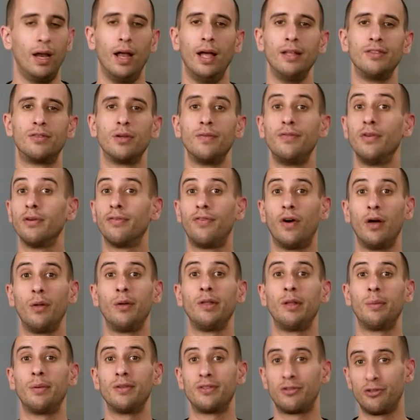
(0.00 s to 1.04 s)
And so if you're
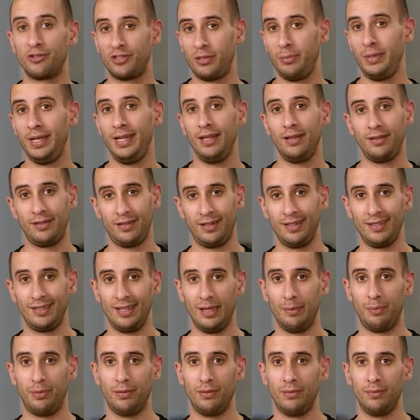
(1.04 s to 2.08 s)
following them on social media as an
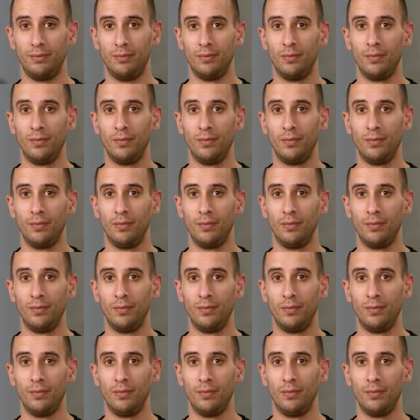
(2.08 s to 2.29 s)
example,